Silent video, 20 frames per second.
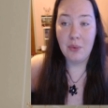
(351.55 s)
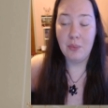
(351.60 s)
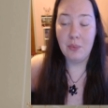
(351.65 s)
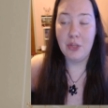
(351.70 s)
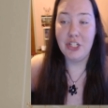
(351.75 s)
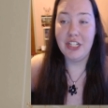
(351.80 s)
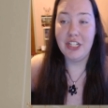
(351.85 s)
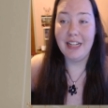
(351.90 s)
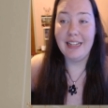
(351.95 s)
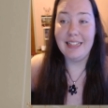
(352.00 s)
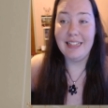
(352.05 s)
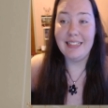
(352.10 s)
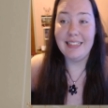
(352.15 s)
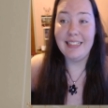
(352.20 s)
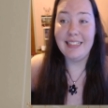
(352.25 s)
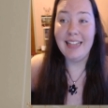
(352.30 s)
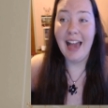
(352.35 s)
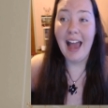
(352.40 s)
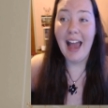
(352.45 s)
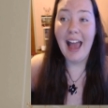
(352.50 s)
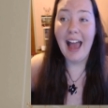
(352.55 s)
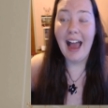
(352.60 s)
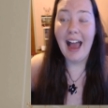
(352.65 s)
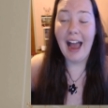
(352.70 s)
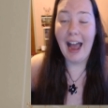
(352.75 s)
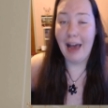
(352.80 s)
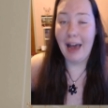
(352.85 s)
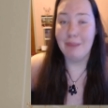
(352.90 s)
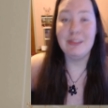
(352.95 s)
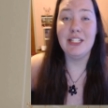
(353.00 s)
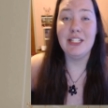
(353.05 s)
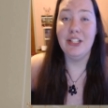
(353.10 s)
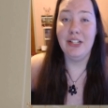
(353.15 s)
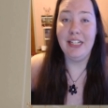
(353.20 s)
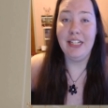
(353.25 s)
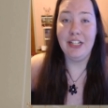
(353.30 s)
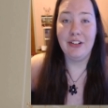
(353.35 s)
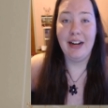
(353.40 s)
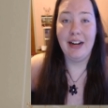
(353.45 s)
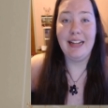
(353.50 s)
which is
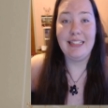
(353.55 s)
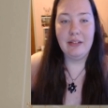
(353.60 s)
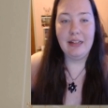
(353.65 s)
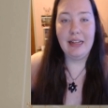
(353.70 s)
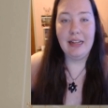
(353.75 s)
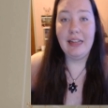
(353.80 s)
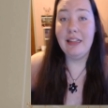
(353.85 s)
absolutely crazy.